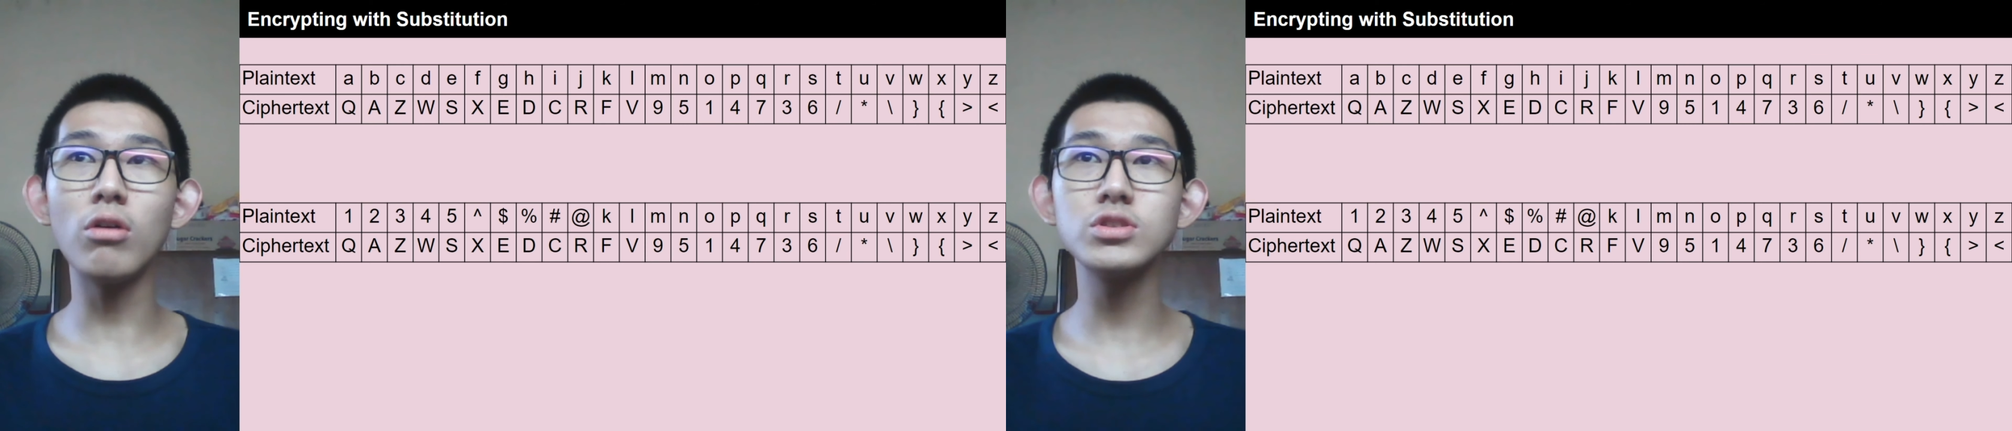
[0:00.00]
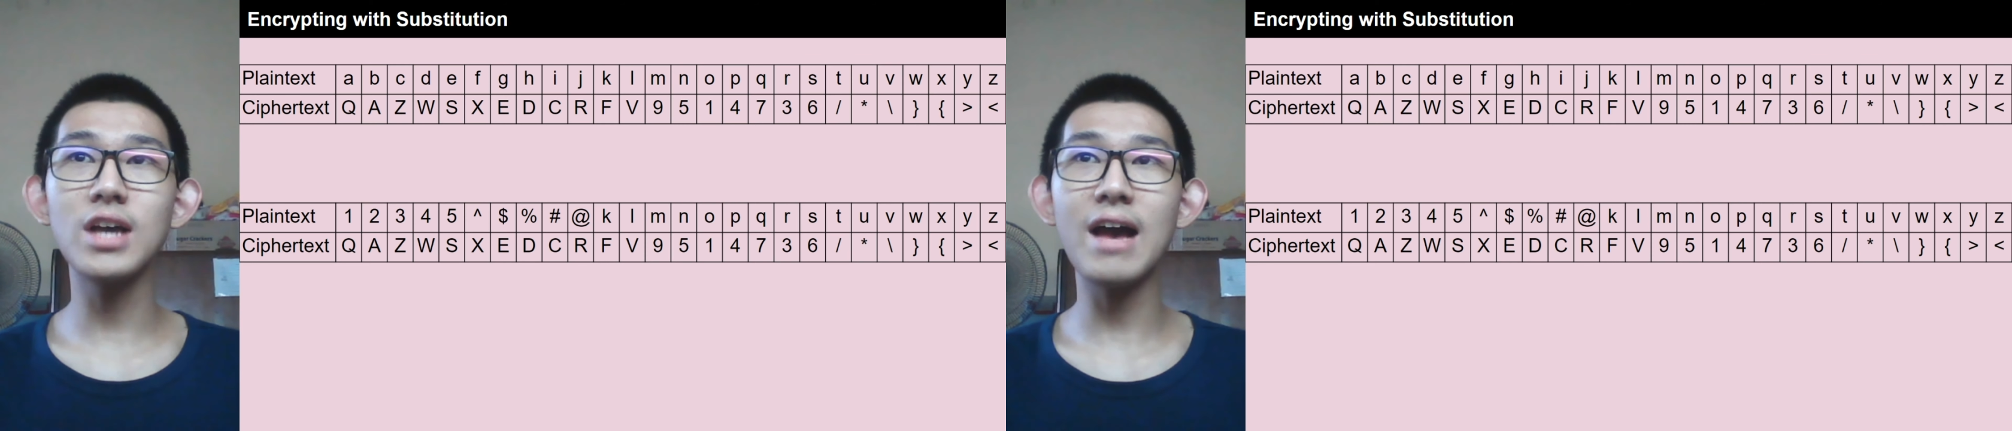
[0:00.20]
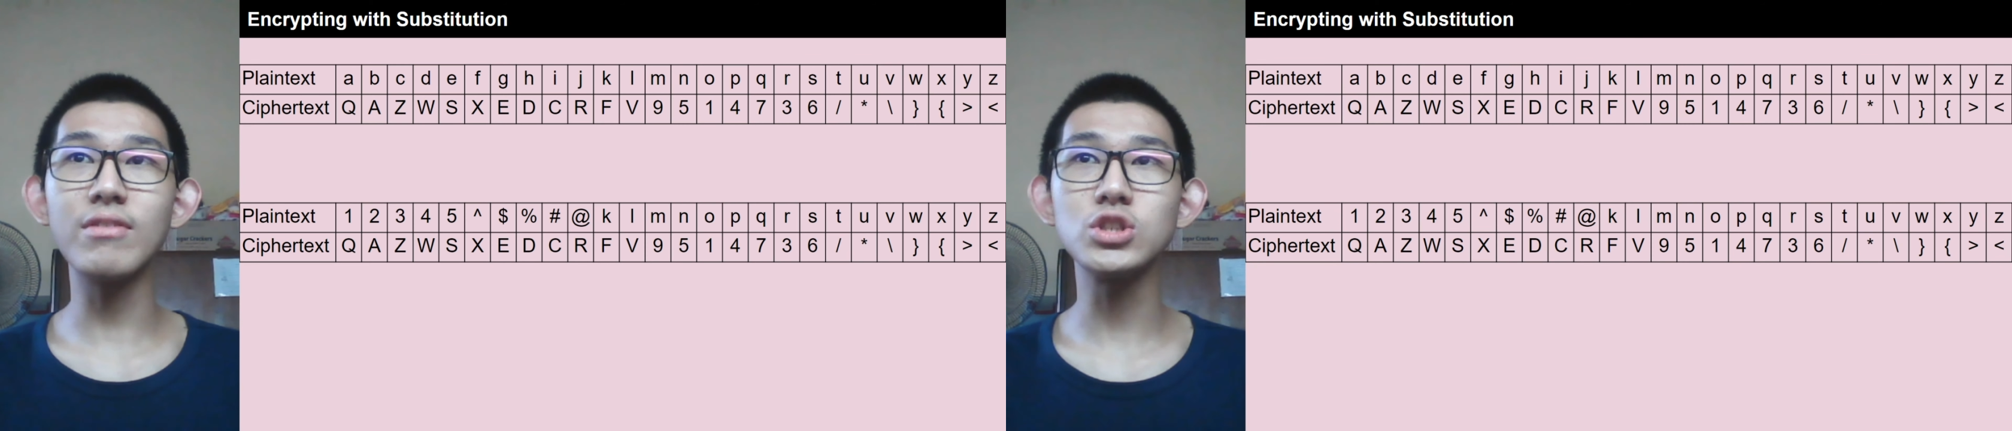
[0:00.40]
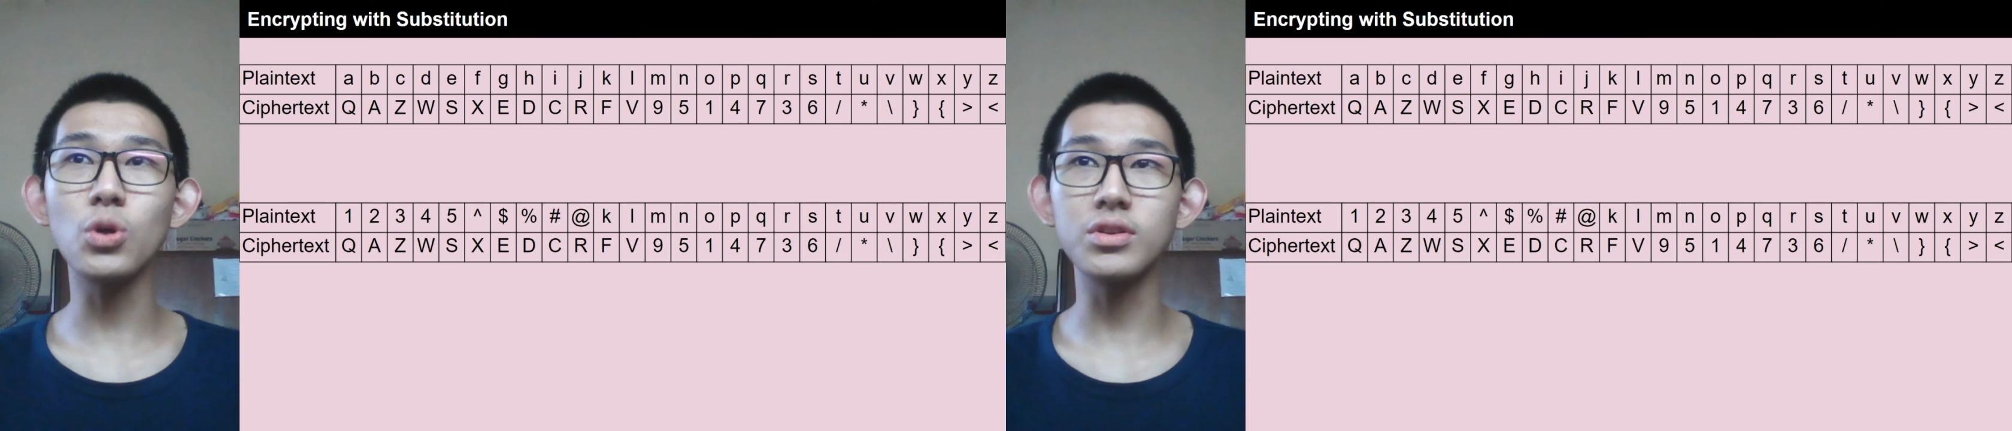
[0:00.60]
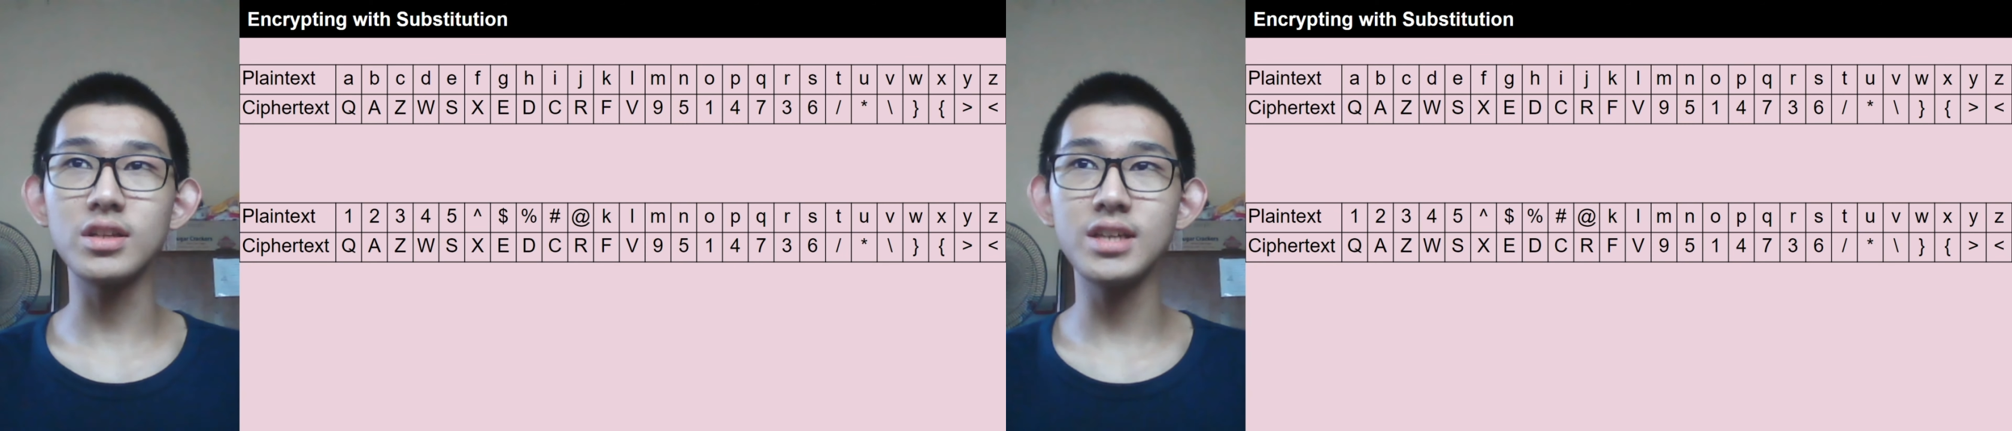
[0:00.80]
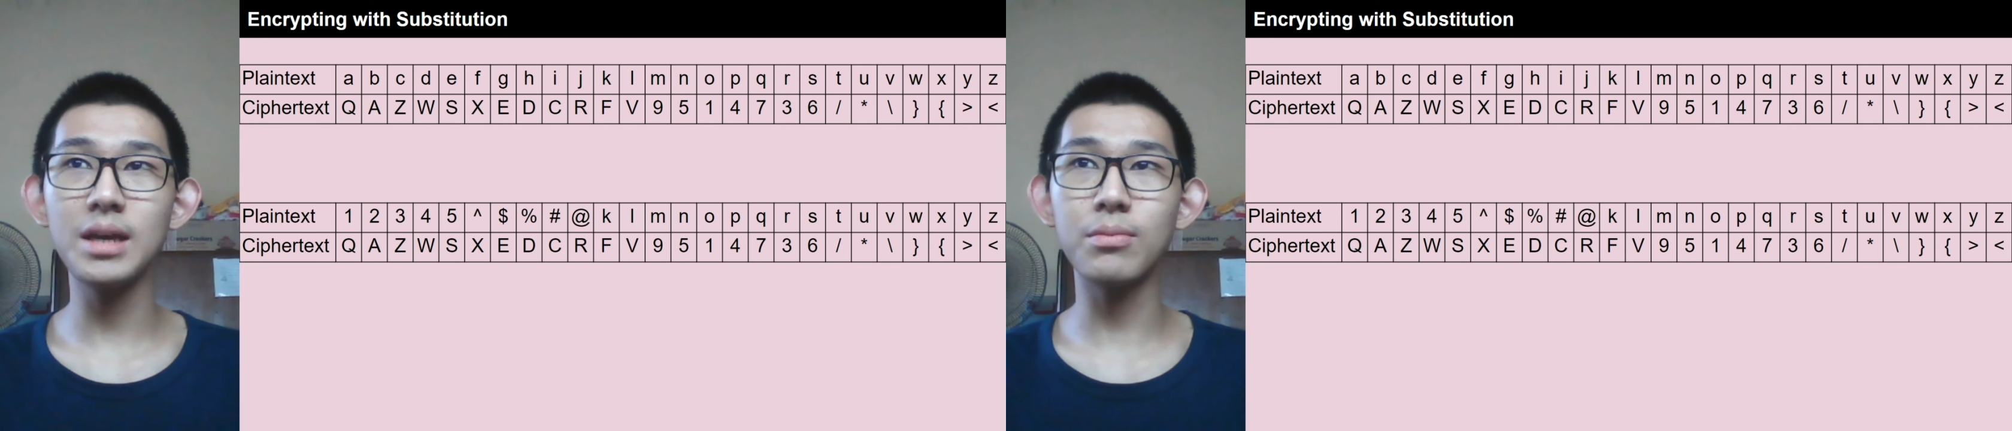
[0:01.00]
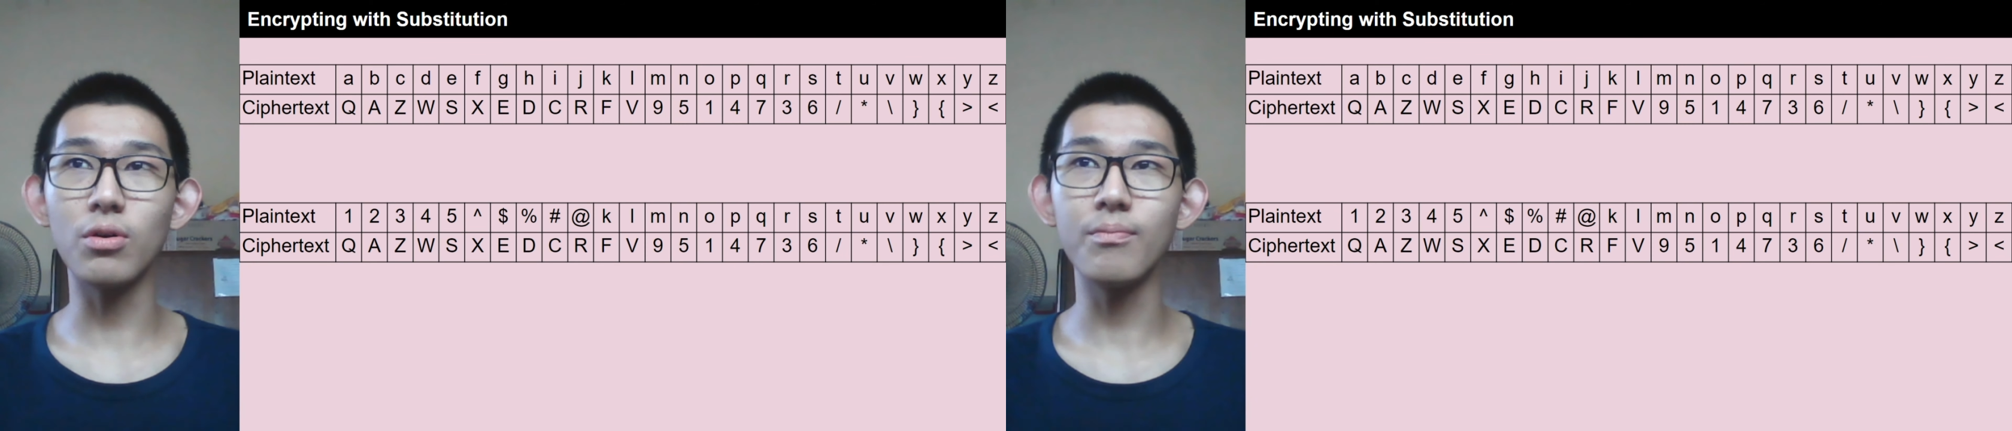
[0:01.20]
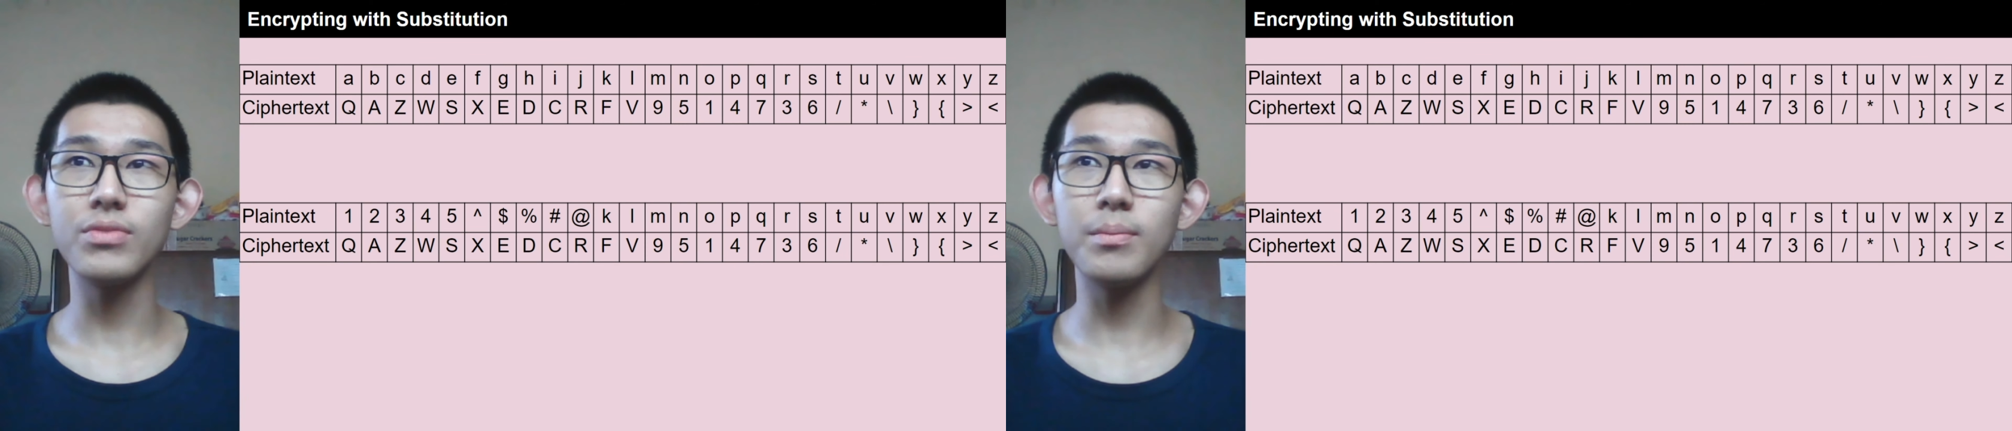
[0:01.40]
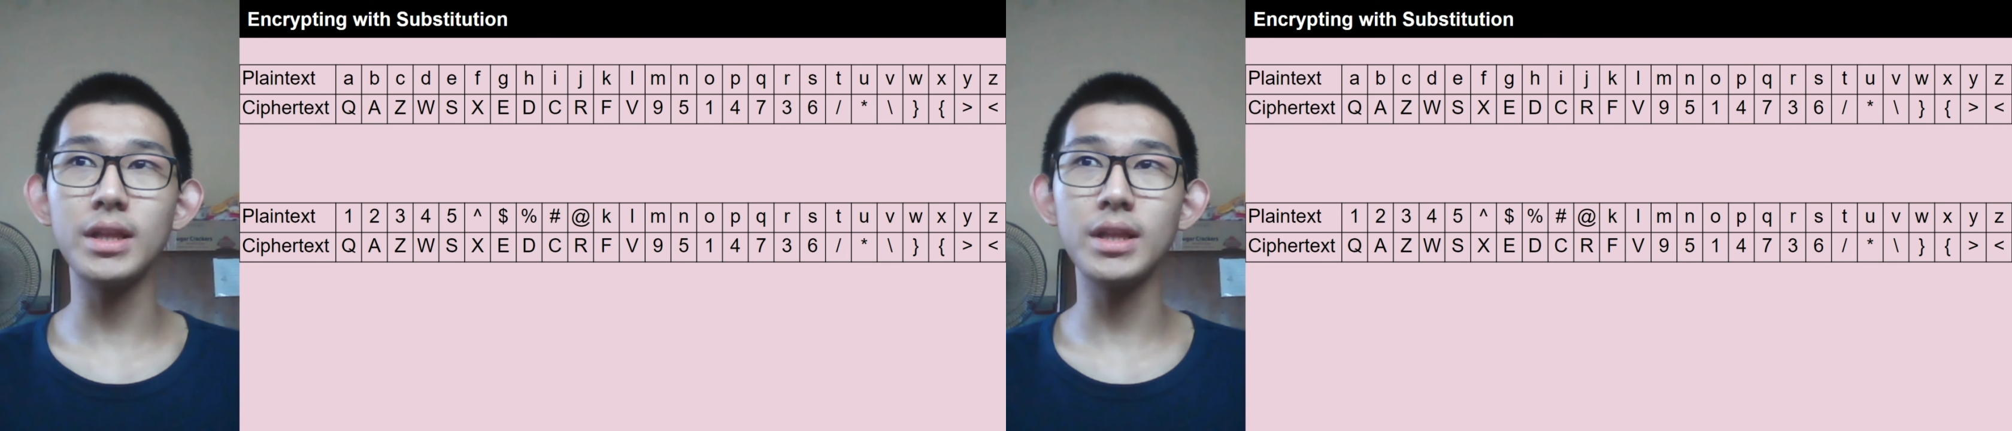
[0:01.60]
also have a shorter table,